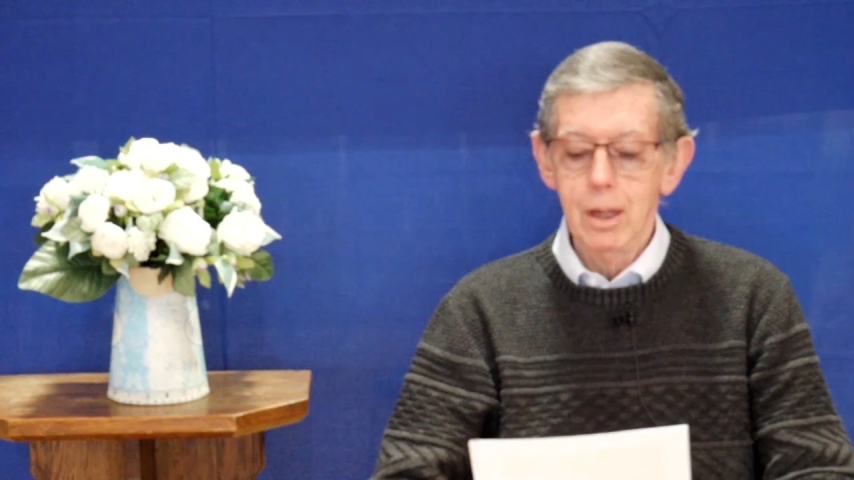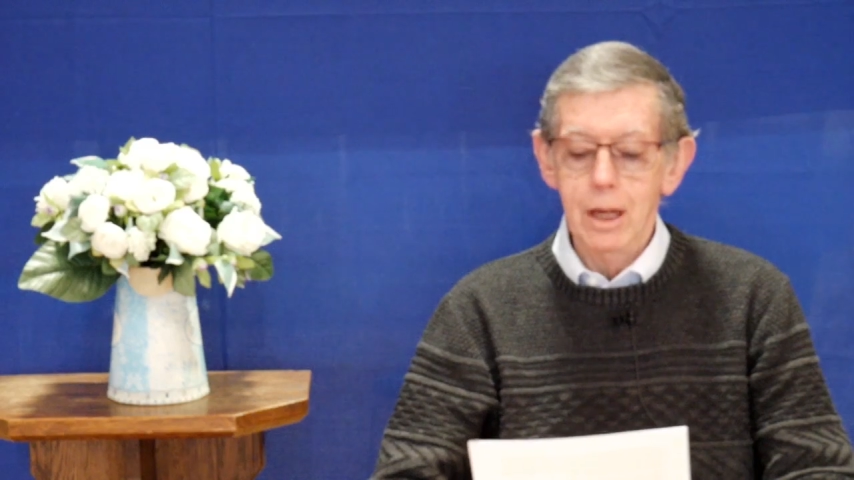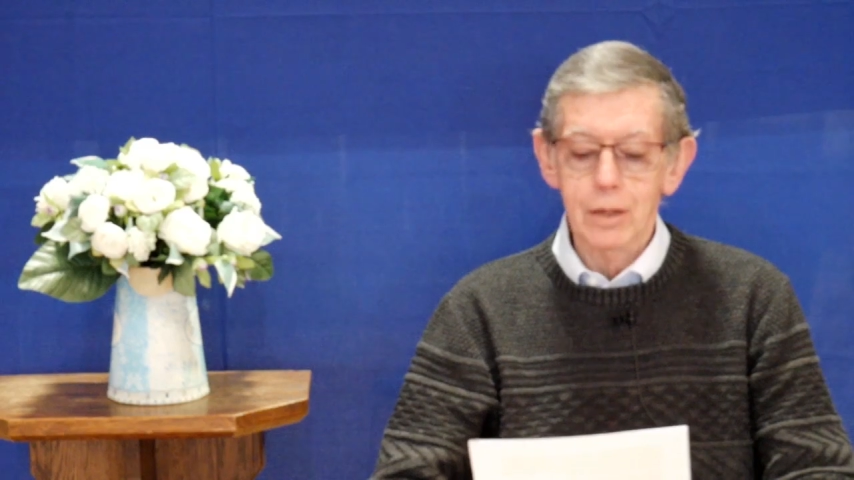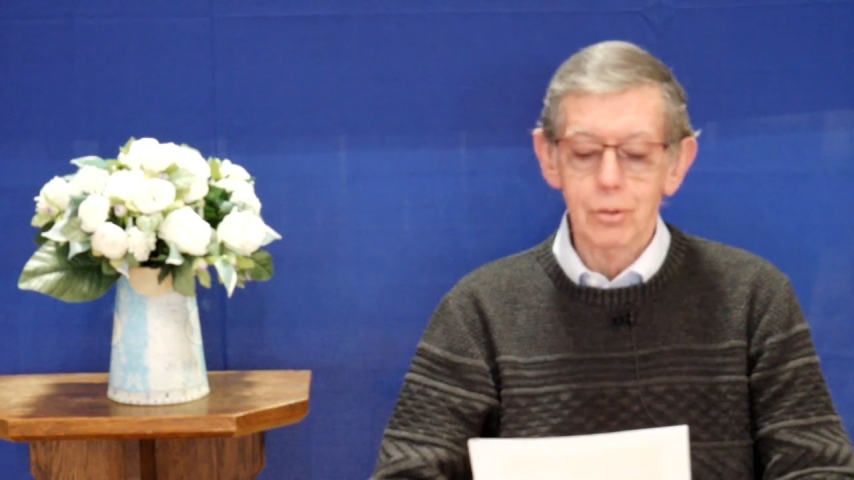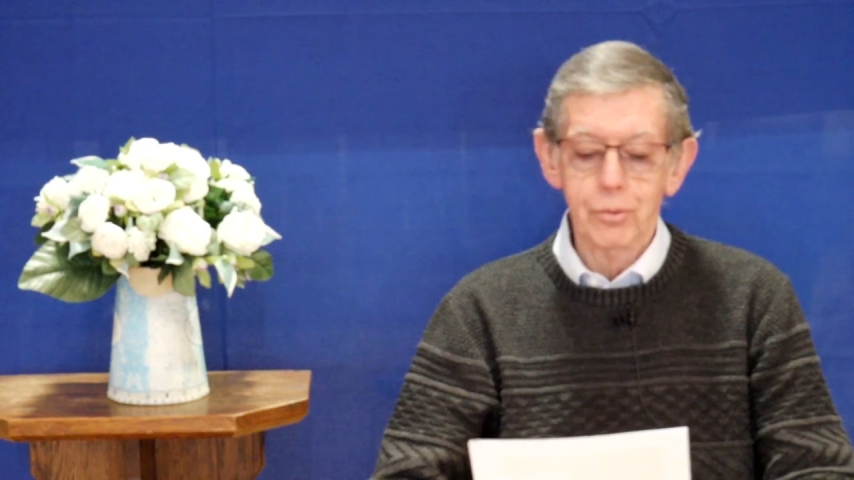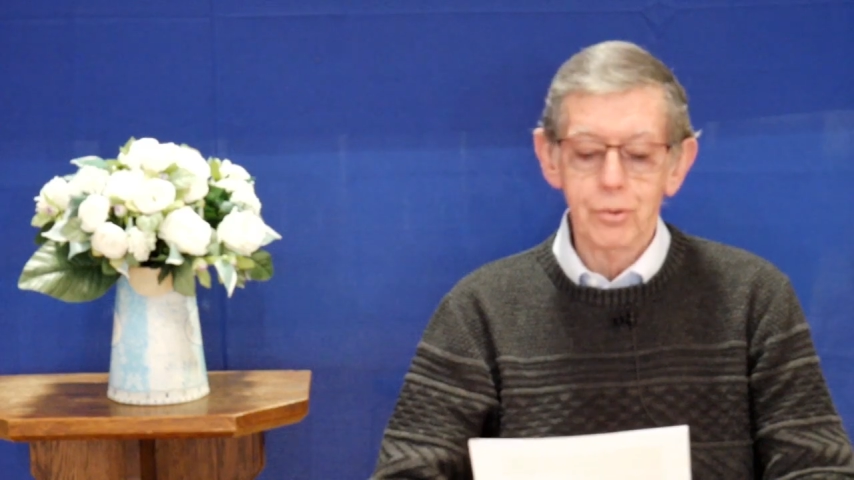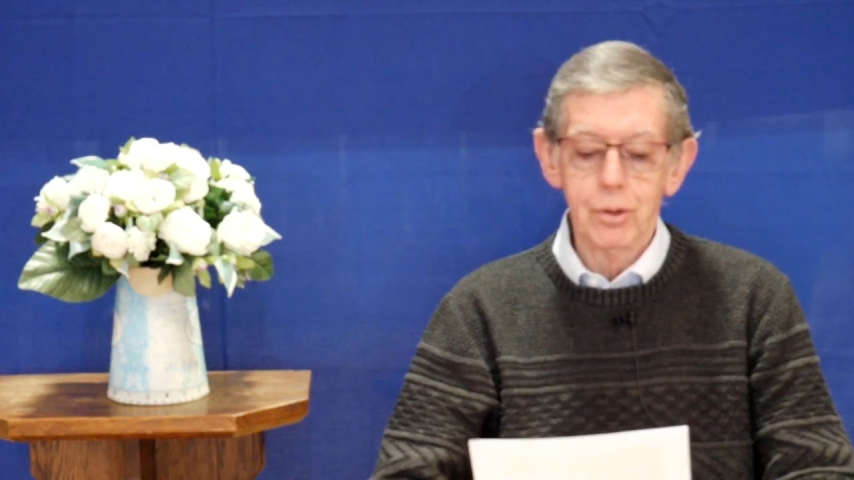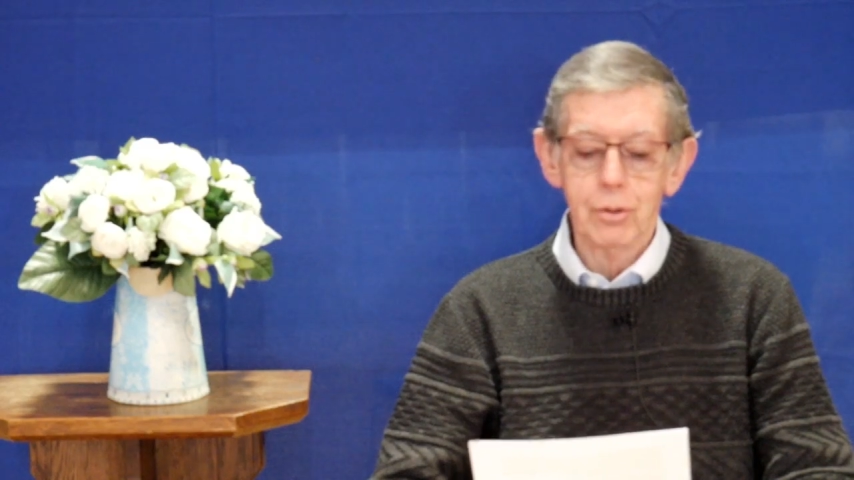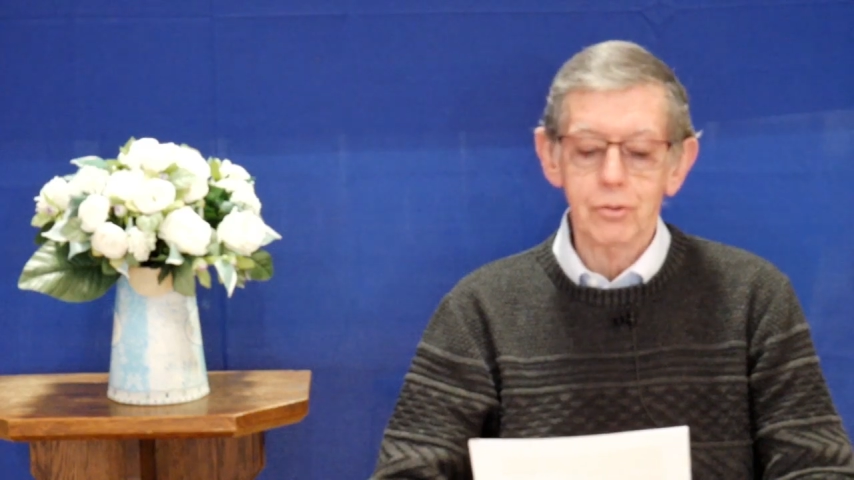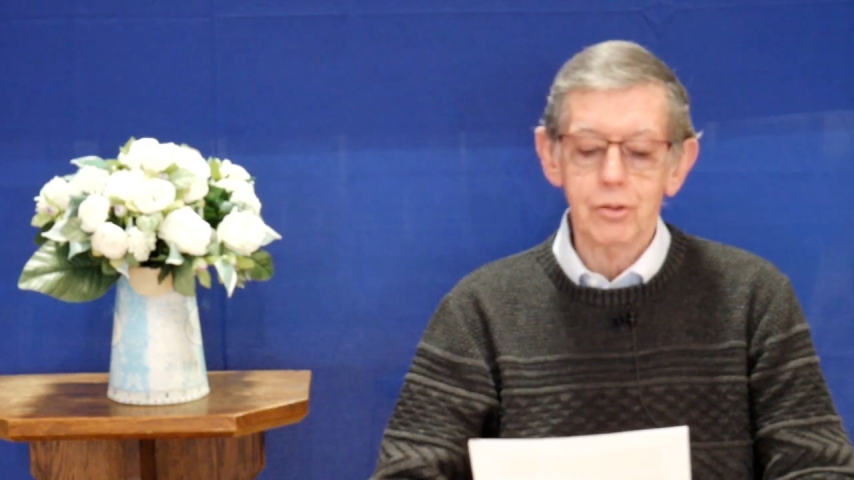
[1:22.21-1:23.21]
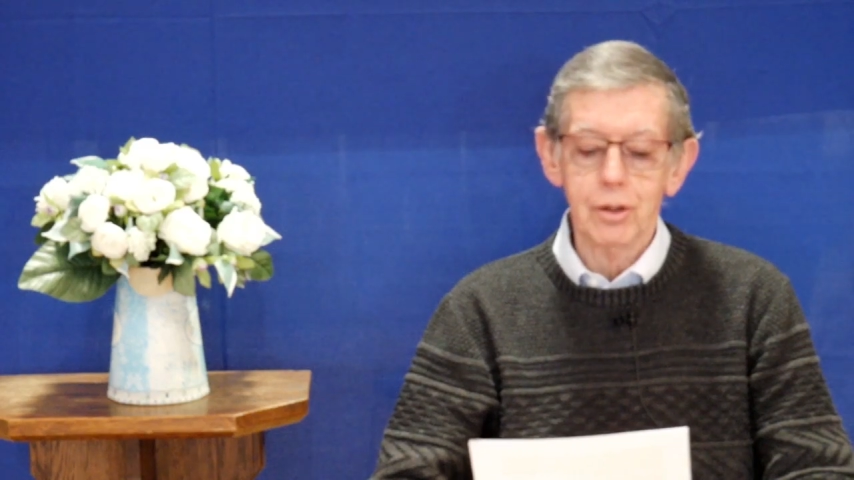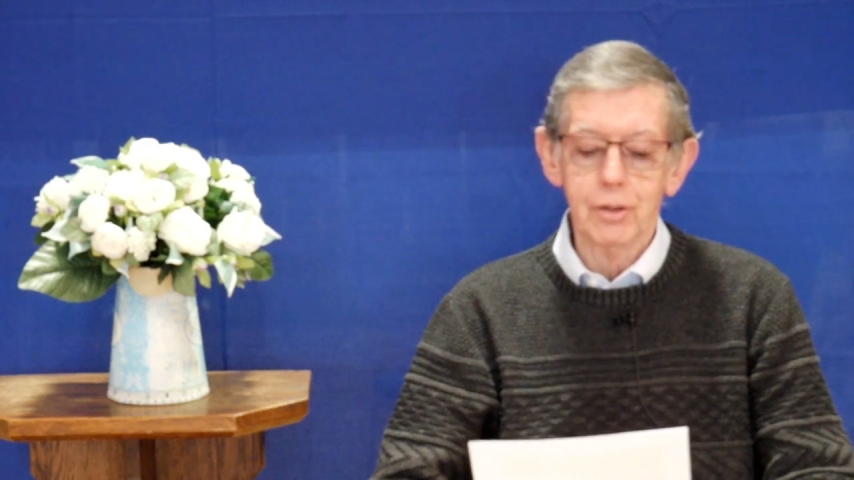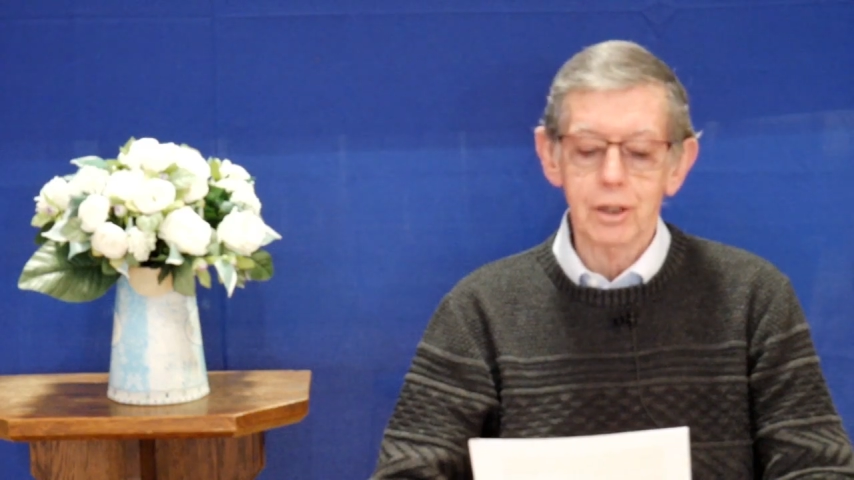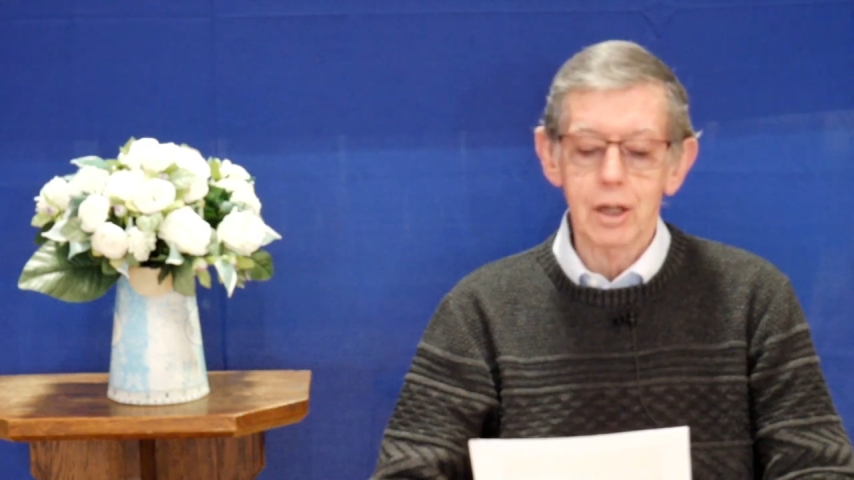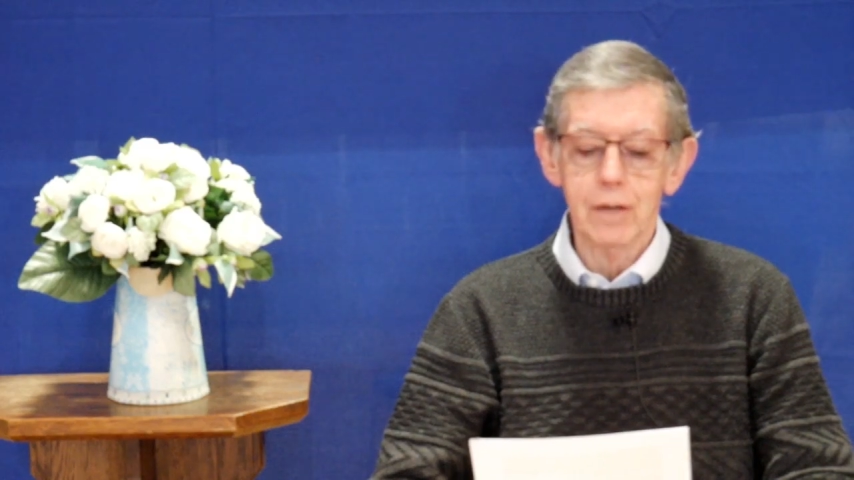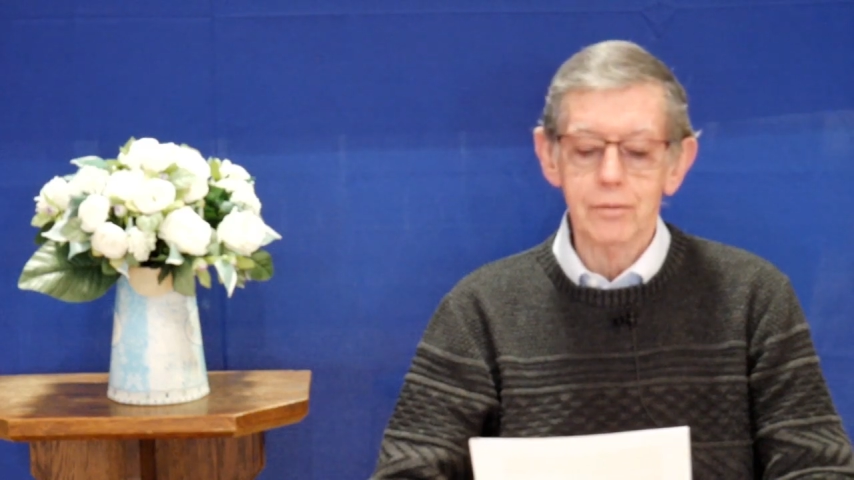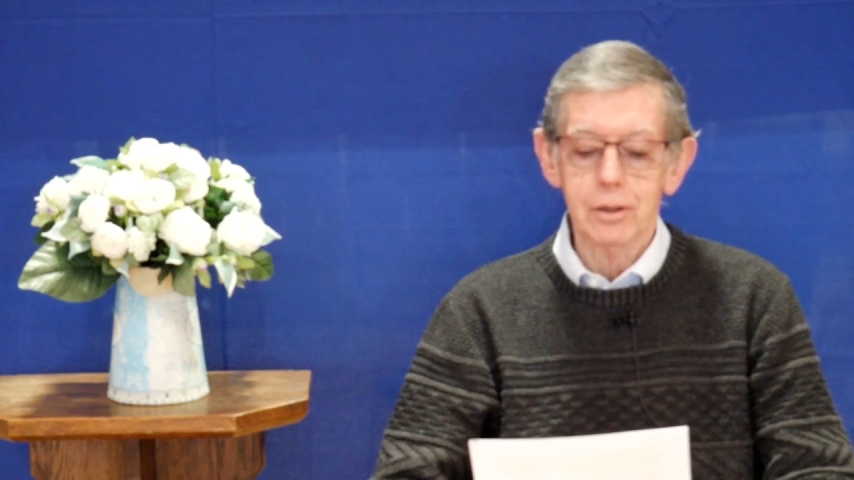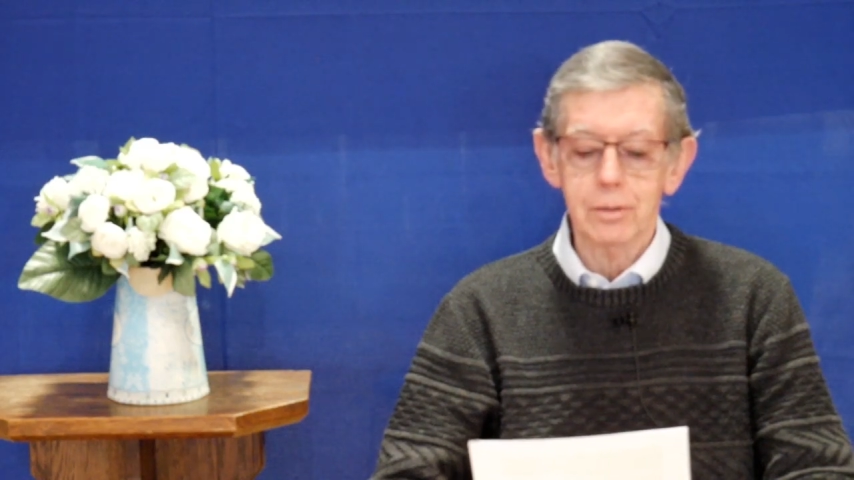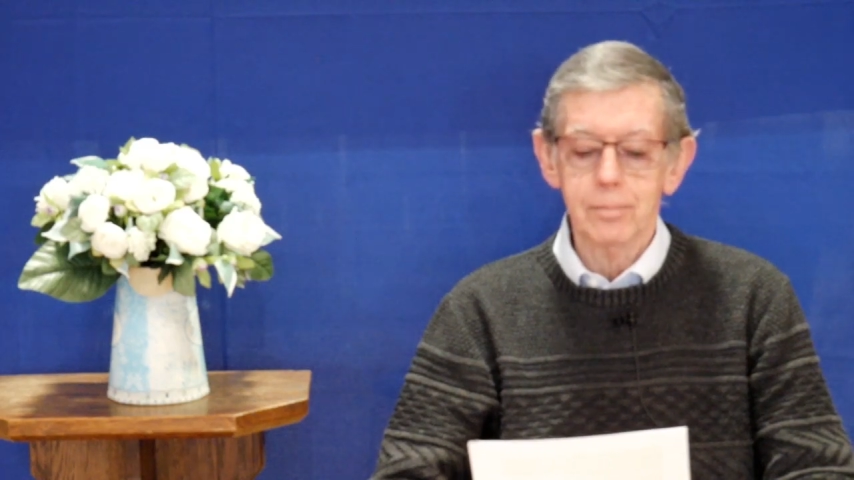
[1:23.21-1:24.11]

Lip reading: and authority of the governor.